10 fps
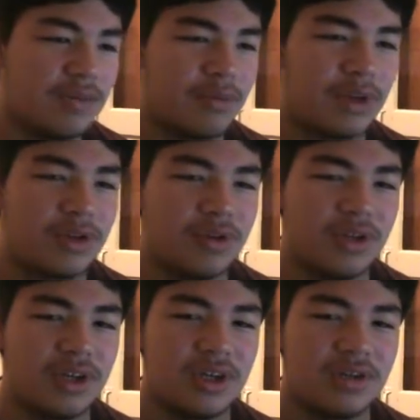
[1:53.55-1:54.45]

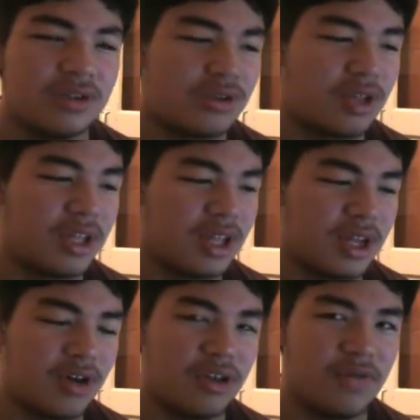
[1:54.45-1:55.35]
Makuta. So then,
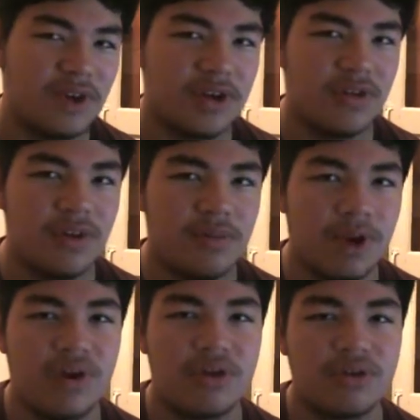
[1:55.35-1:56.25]
like, all the veteran
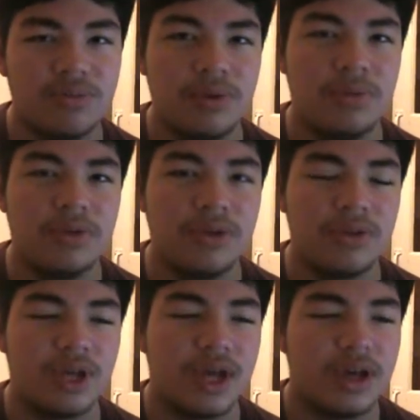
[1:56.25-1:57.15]
Bionicle people know
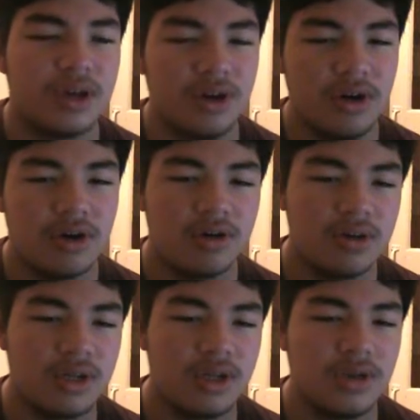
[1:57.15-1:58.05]
that, oh,
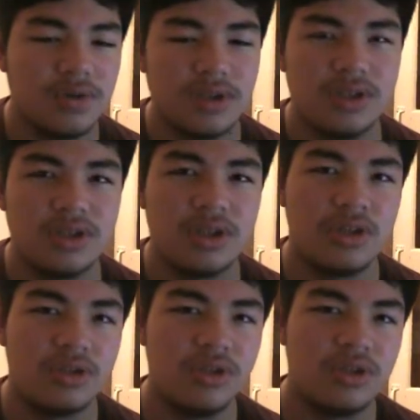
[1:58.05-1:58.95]
well, this is a
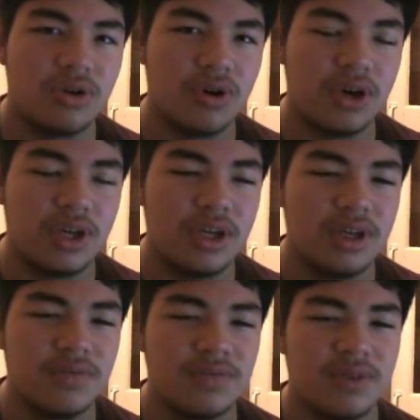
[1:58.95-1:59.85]
new story,
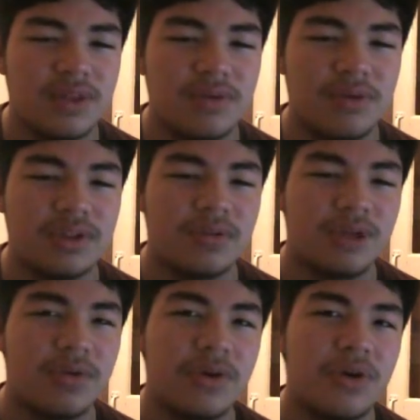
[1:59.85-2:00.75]
but
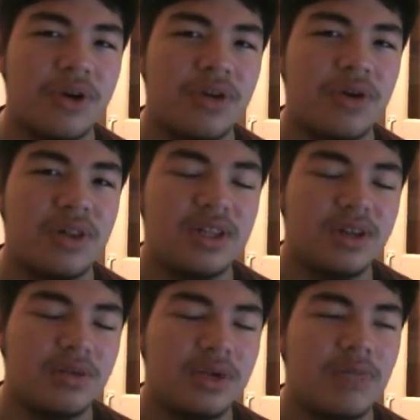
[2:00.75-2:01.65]
something we already know a little
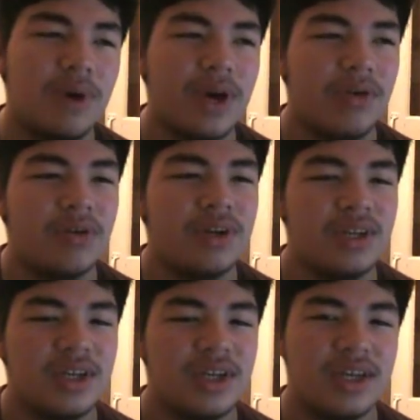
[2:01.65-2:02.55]
bit about,
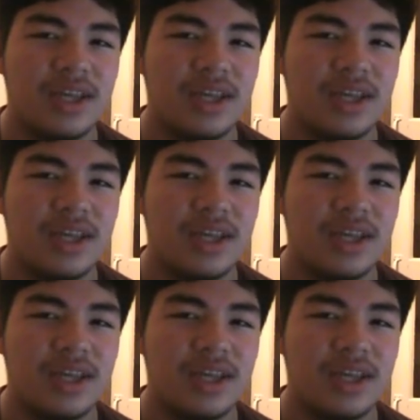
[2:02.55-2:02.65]
and